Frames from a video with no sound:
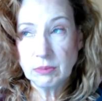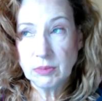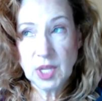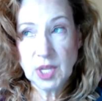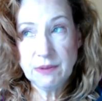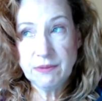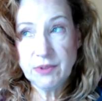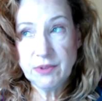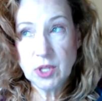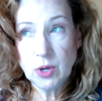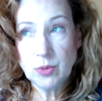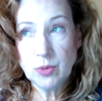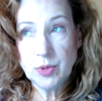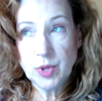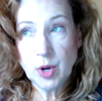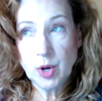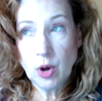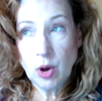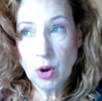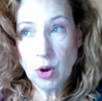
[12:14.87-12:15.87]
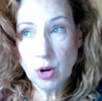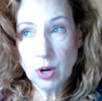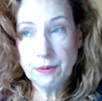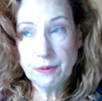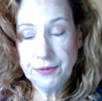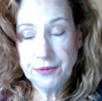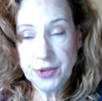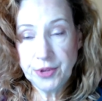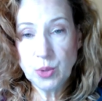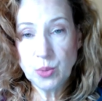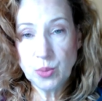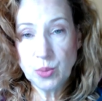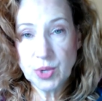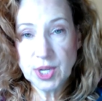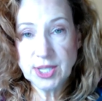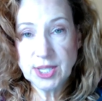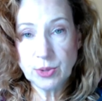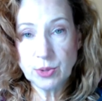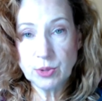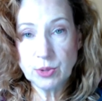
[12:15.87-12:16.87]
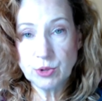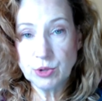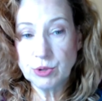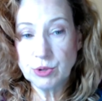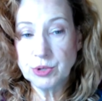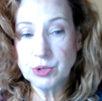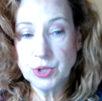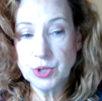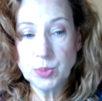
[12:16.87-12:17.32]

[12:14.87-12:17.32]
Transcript: even though there are a few researchers